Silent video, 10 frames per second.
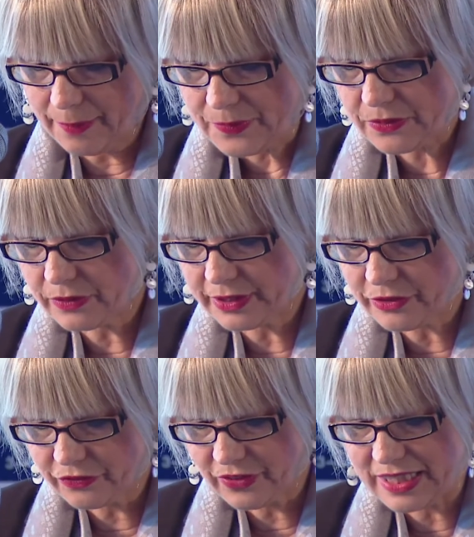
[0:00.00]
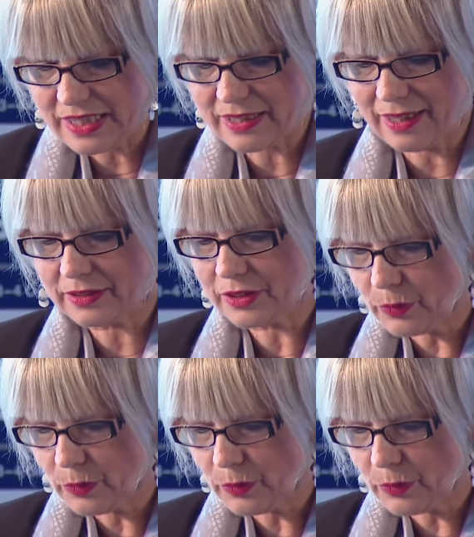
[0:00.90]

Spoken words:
absolutely convinced that